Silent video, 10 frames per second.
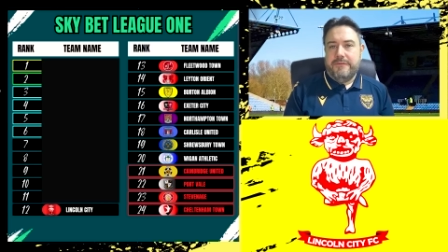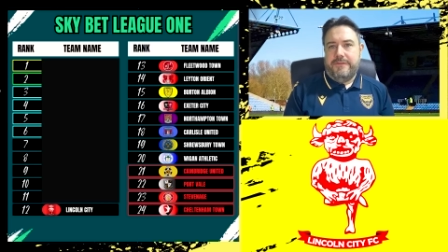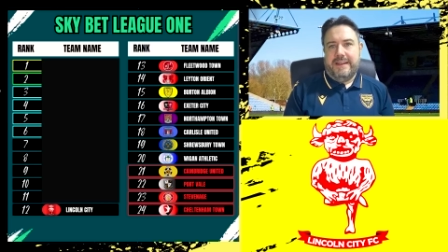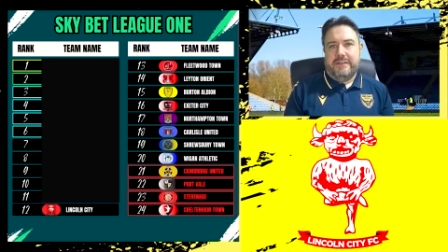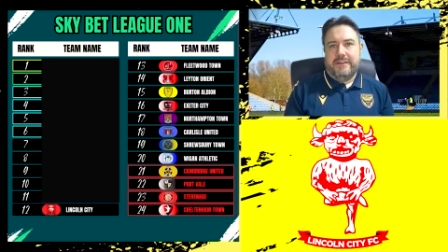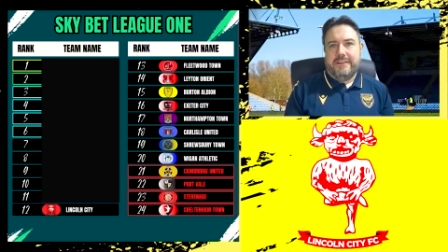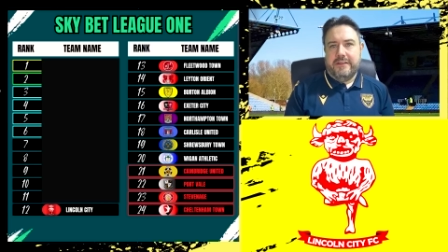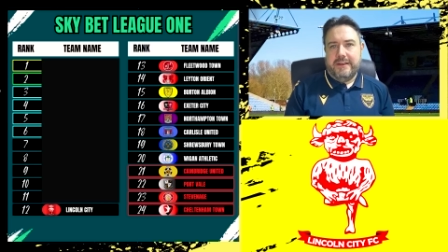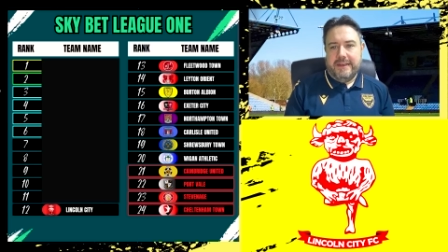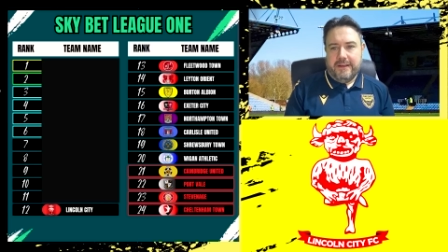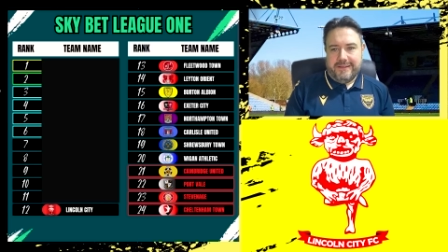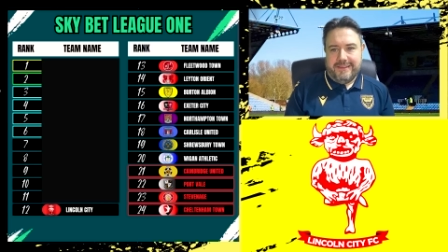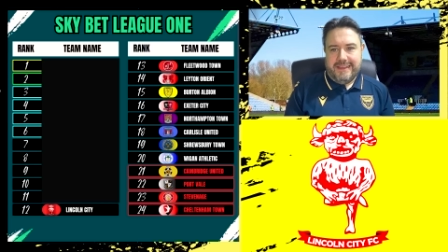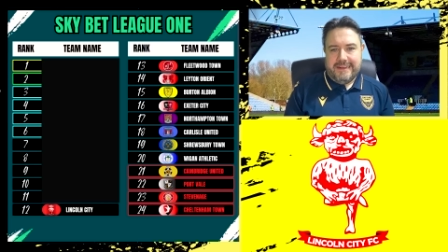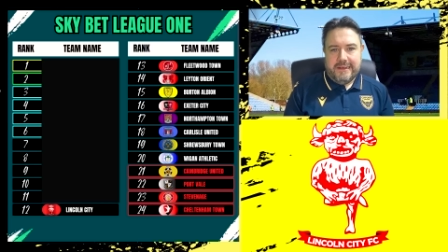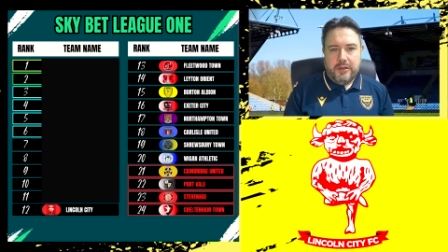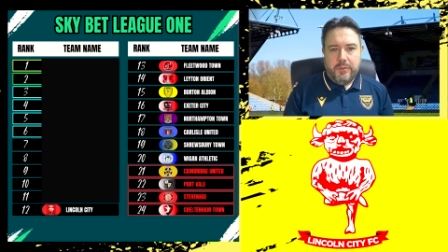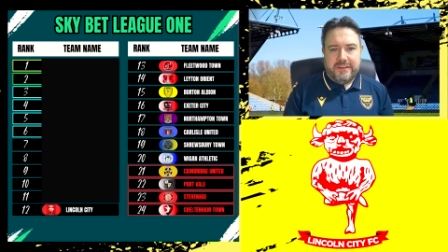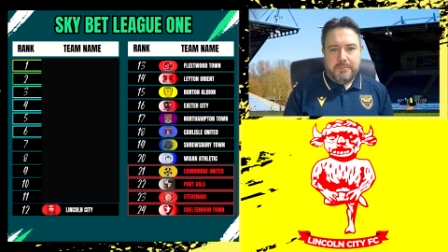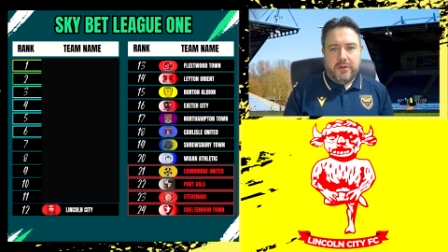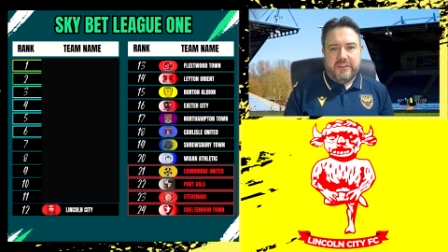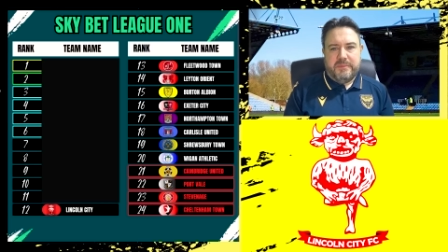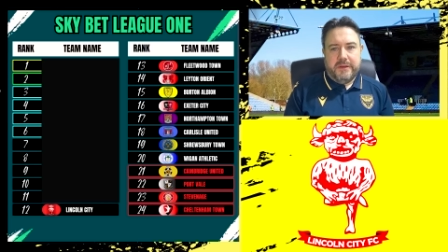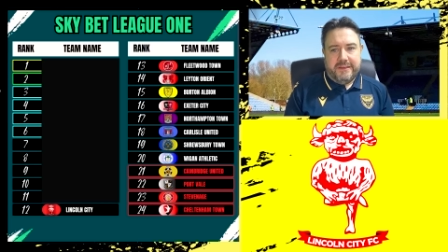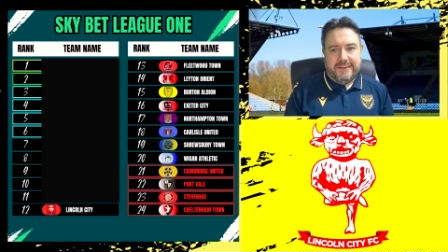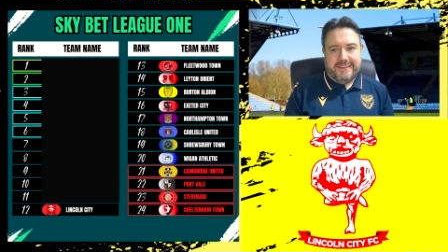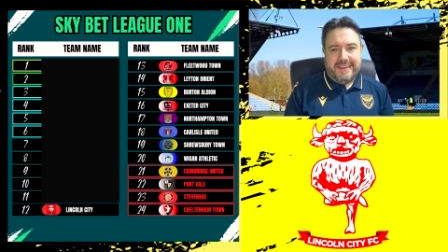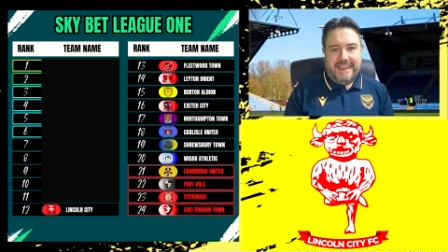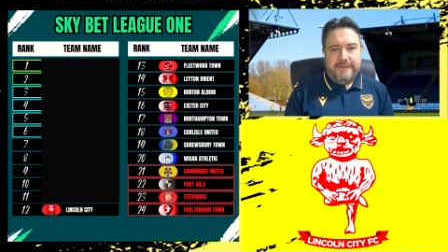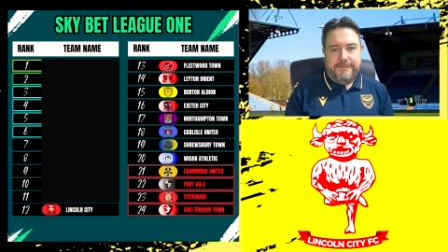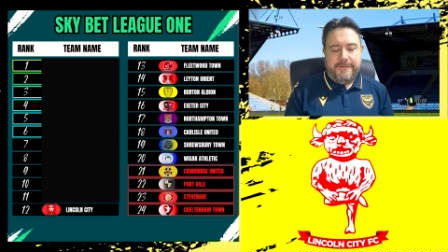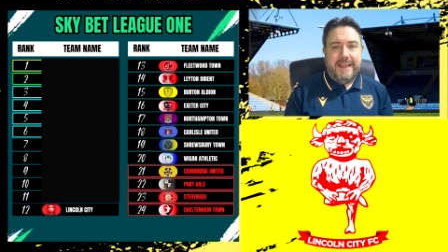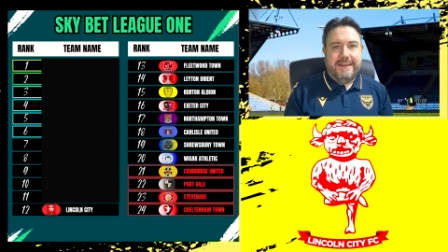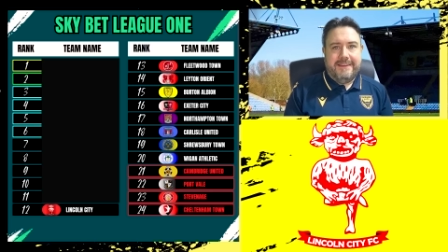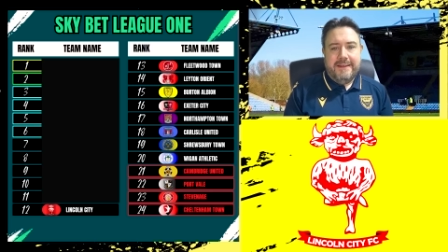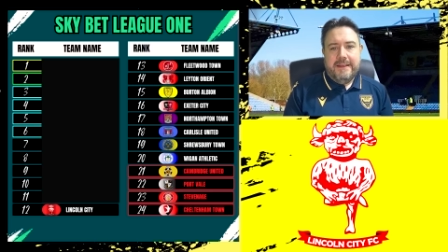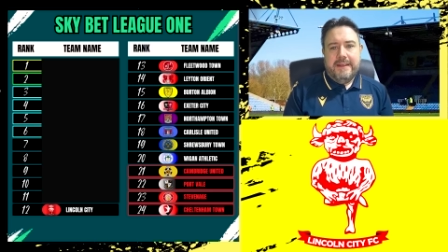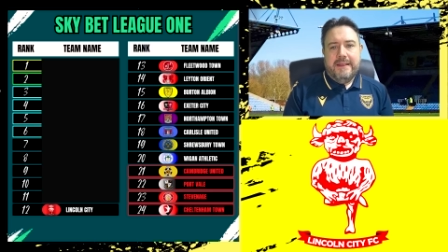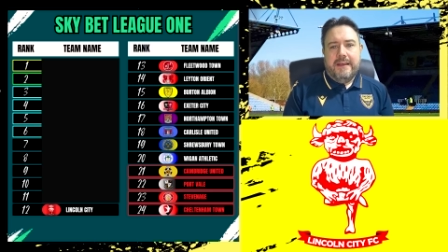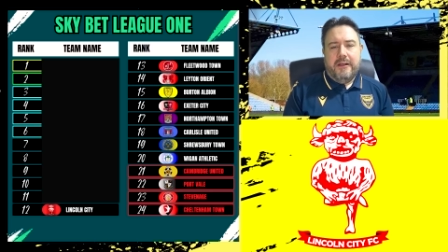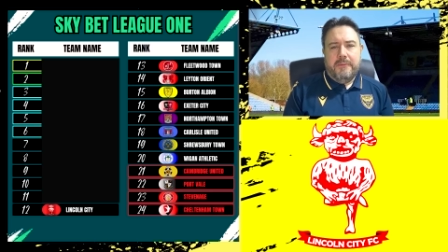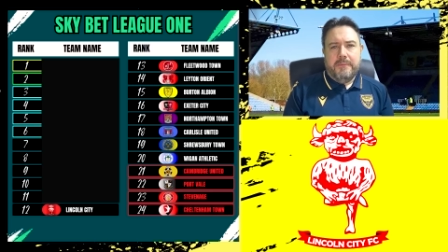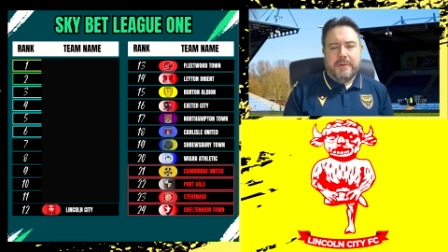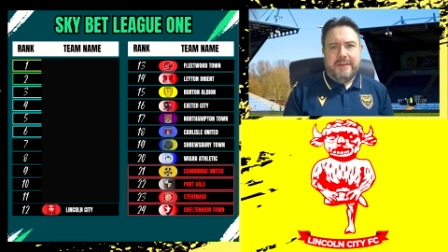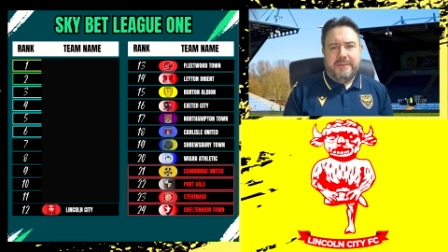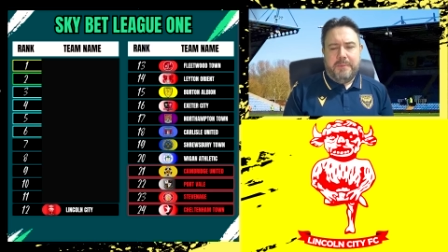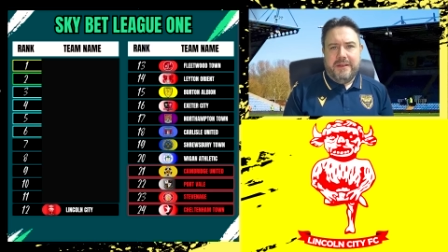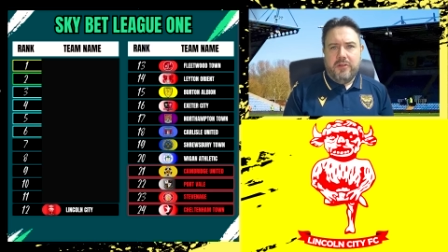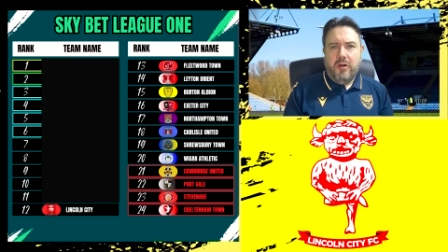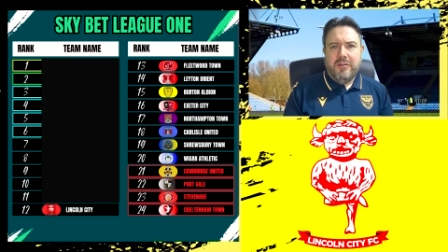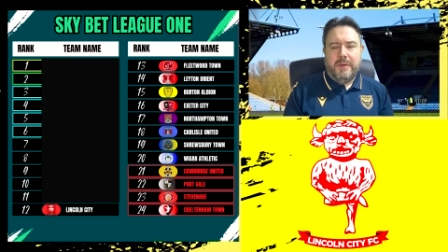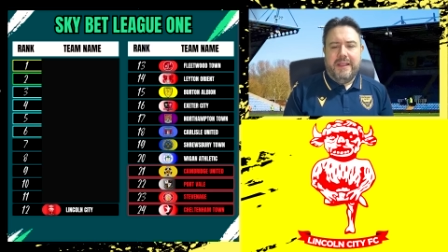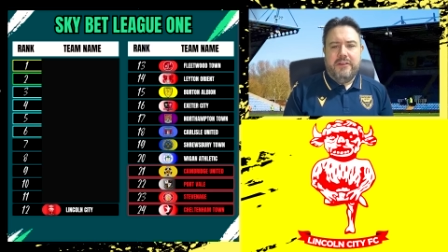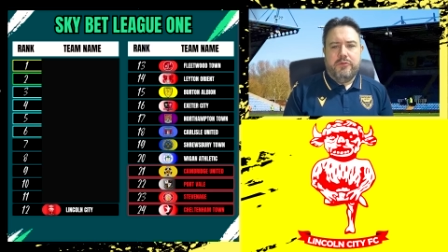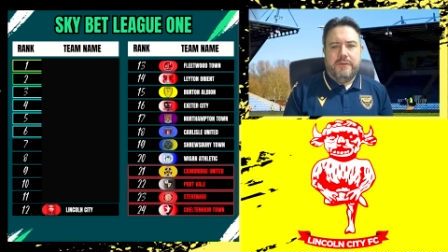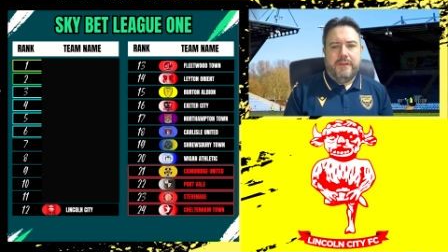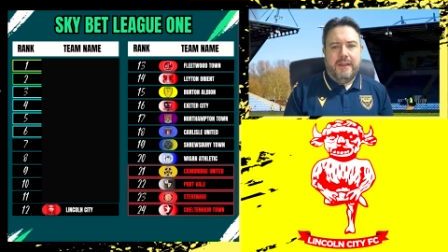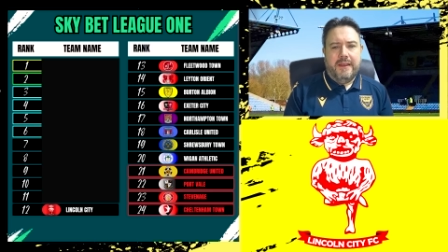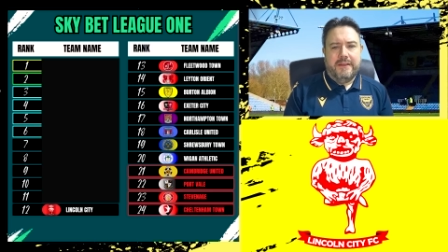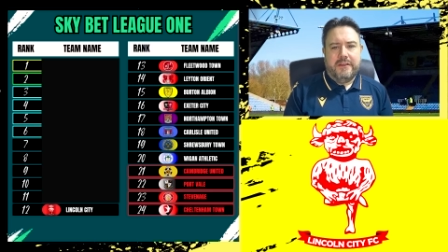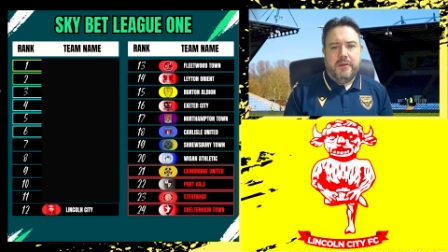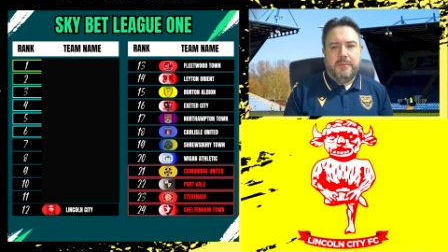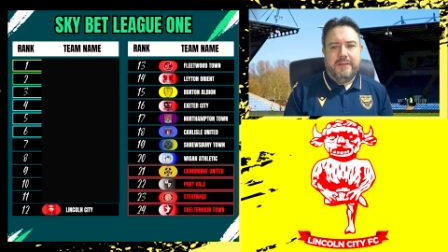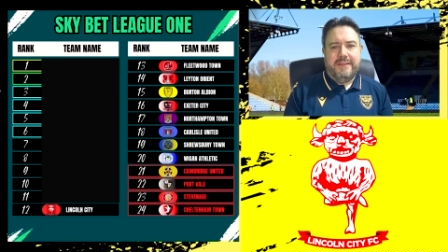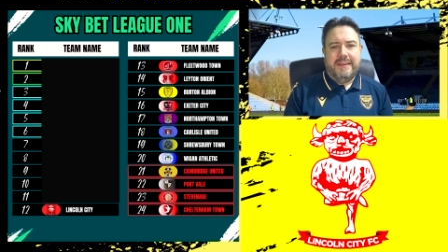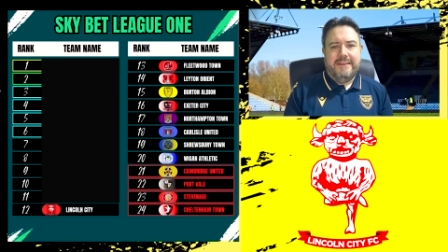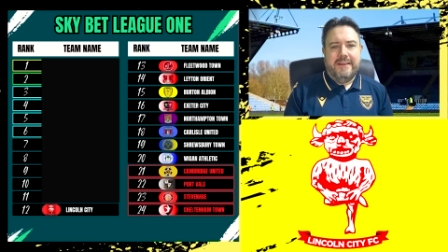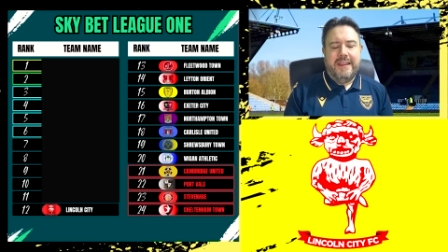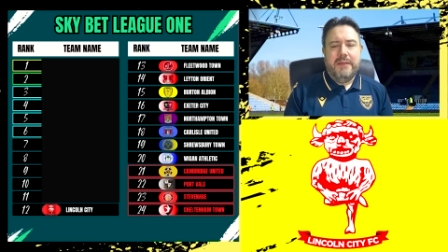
fans would certainly like to think, that Lewis Monsma can stay fit, because he's been dogged by injury for the last couple of seasons.